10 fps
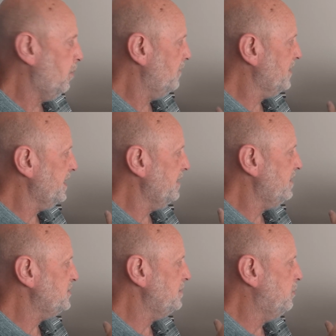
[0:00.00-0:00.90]
What I've done here, I've
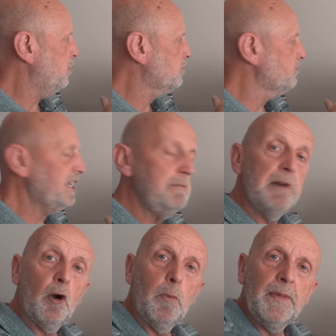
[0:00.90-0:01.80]
actually put a green
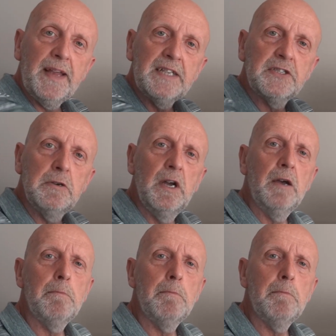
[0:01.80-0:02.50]
bulb in there to